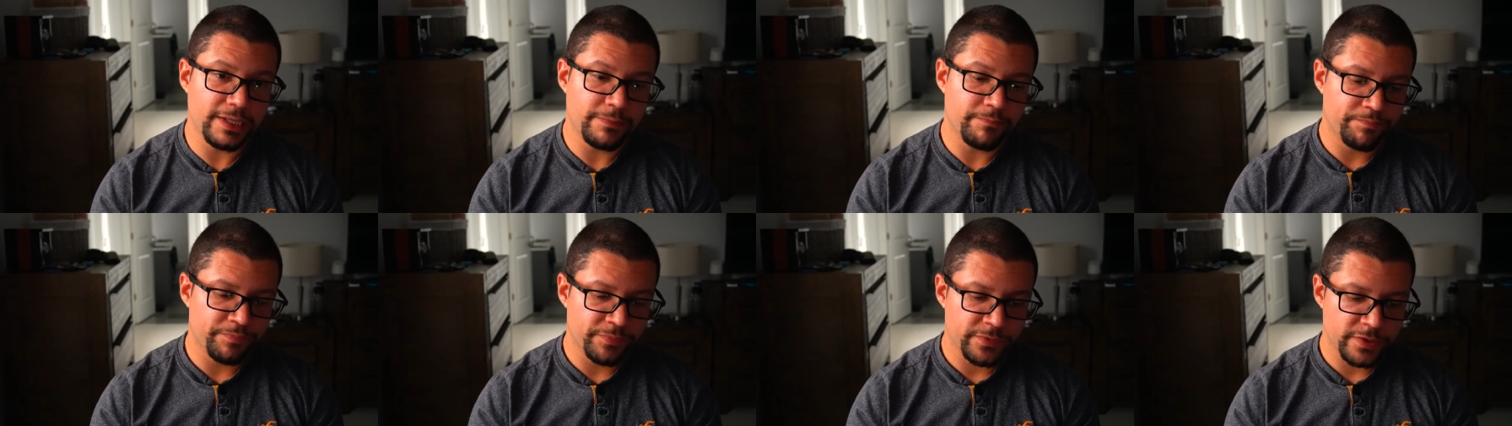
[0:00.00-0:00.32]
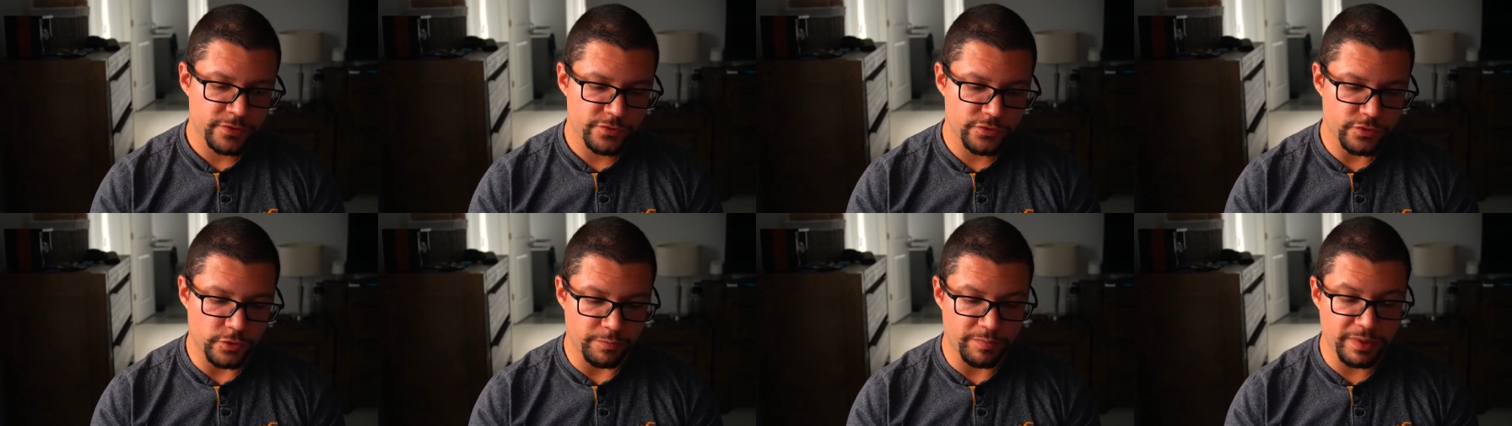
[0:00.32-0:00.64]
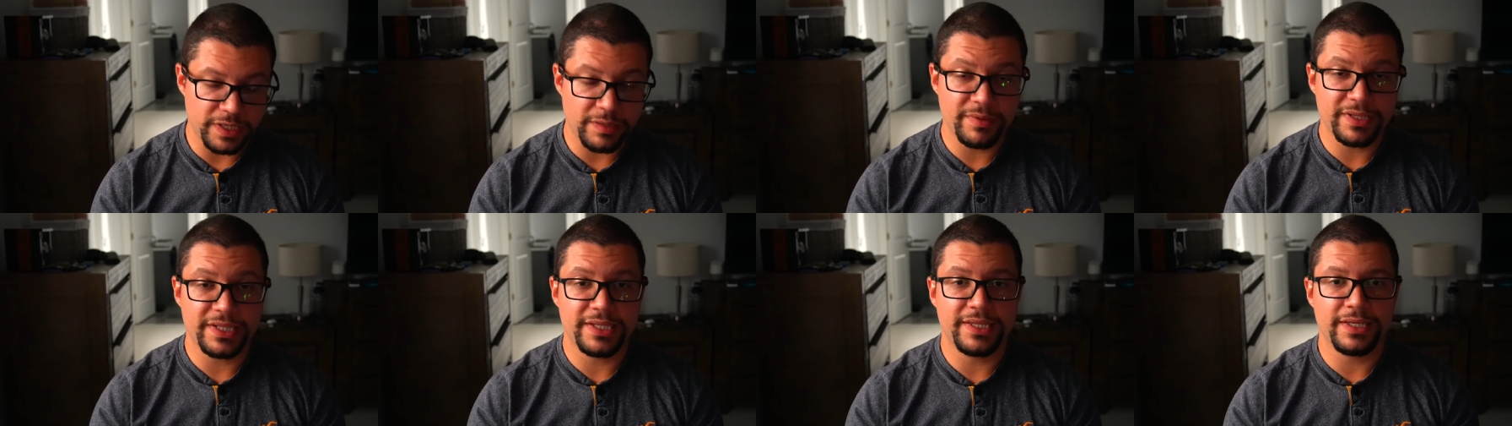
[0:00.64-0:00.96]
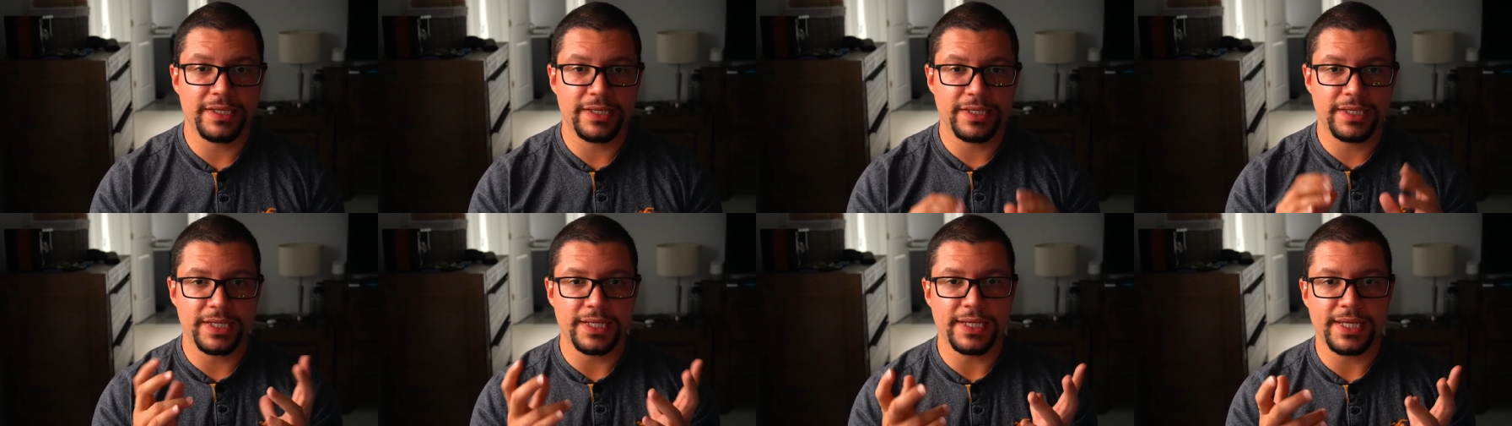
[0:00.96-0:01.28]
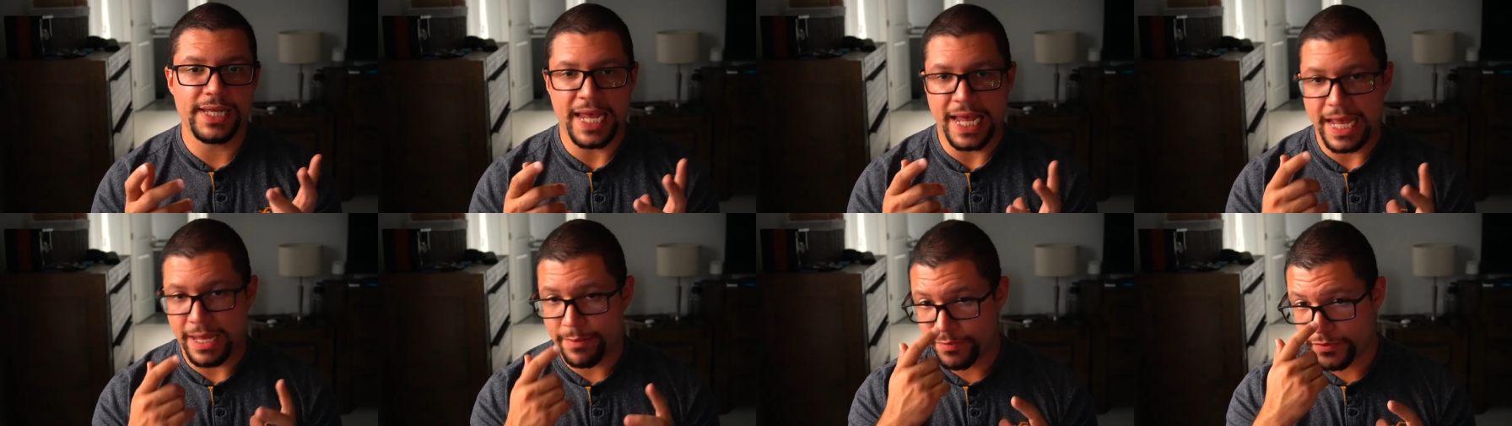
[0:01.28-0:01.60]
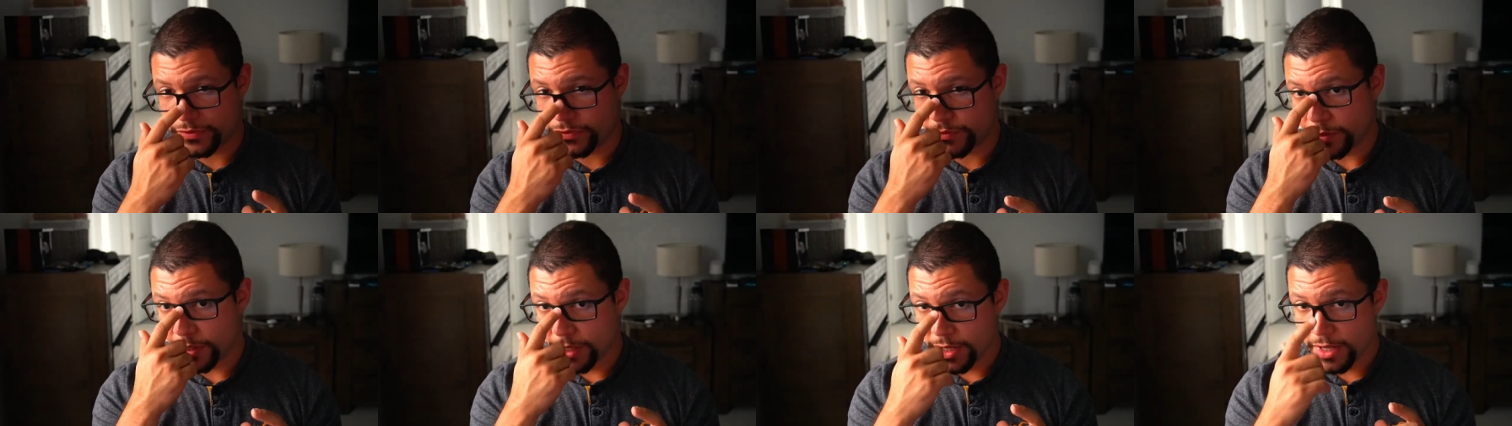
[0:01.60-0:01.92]
So PBT keycaps,
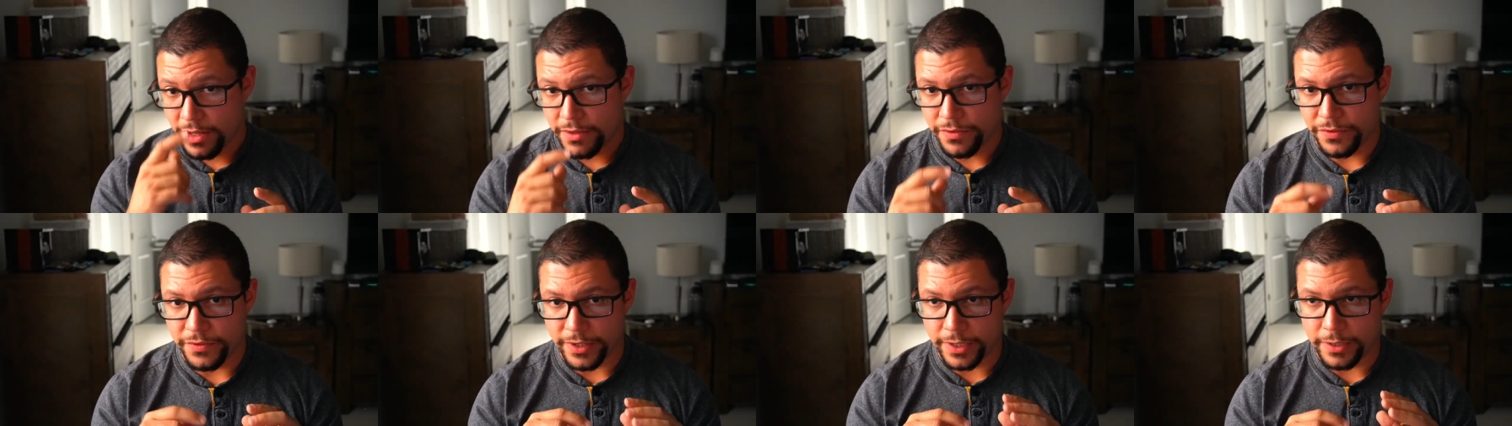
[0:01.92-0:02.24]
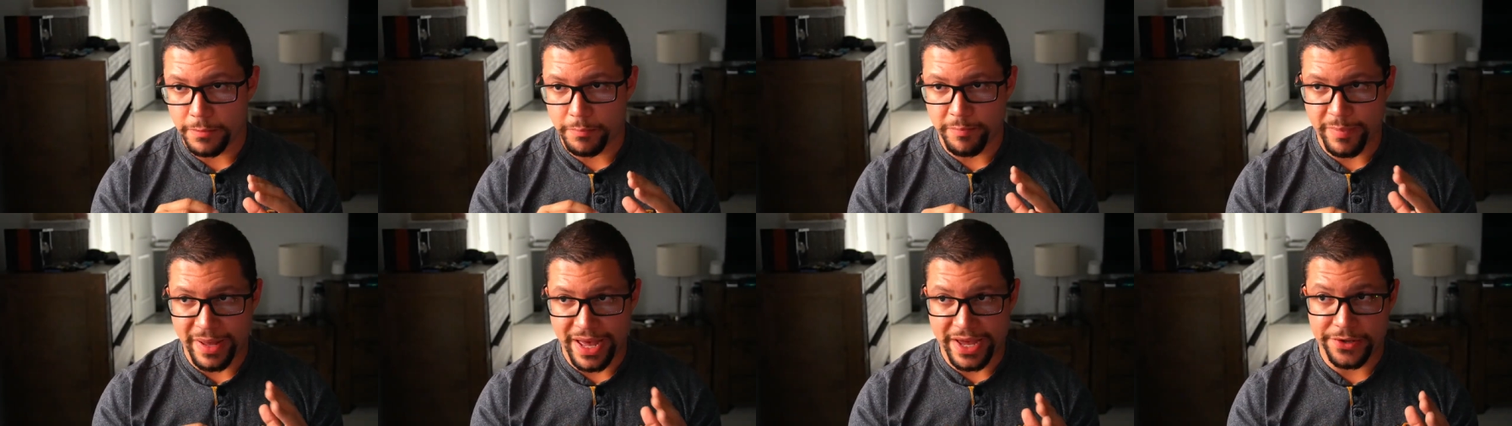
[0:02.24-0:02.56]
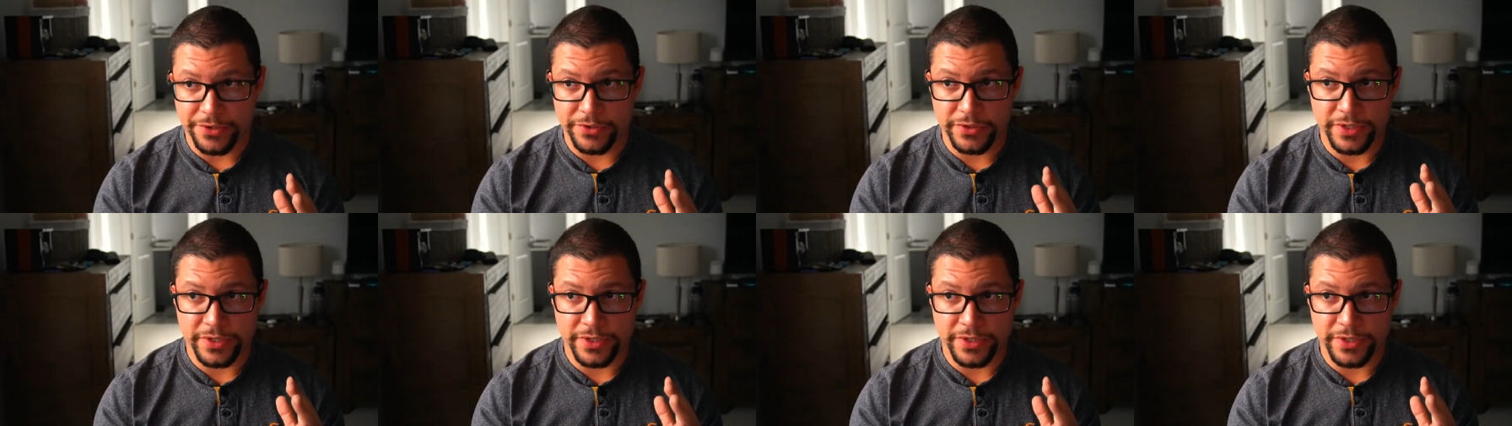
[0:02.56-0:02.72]
they're better than